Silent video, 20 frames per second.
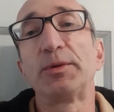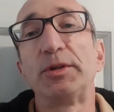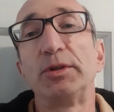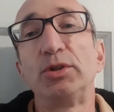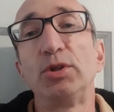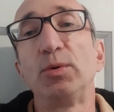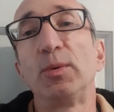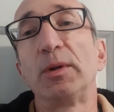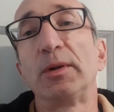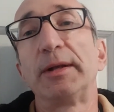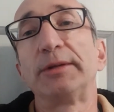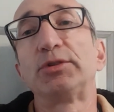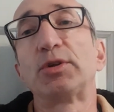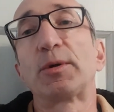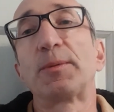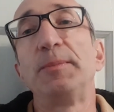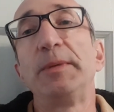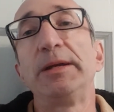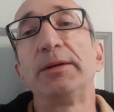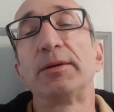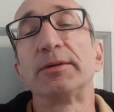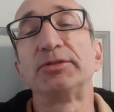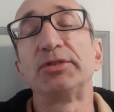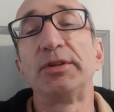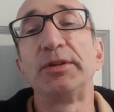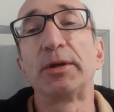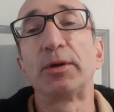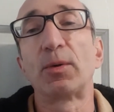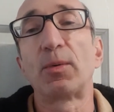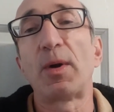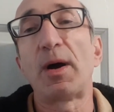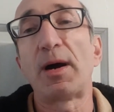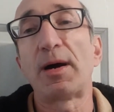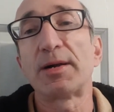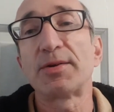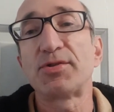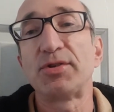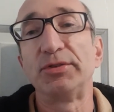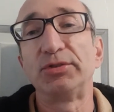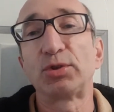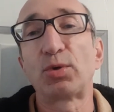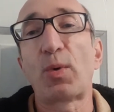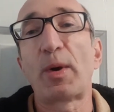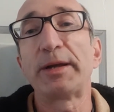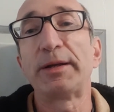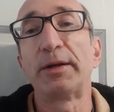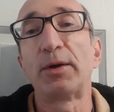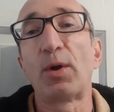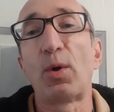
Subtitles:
the 2 electric meters in the garage is quite an